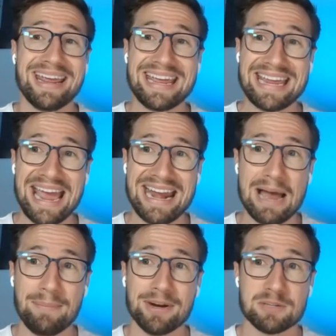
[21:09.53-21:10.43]
it, can
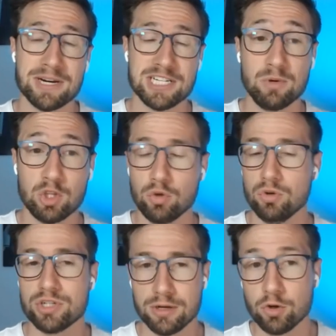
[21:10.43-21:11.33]
happen, especially with
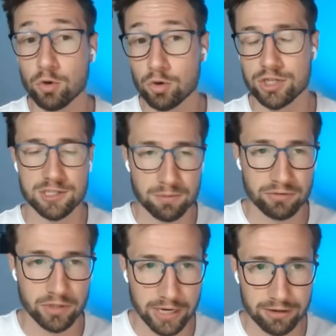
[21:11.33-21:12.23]
huge, huge
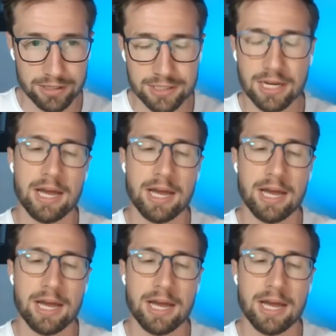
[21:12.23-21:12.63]
disapproval errors.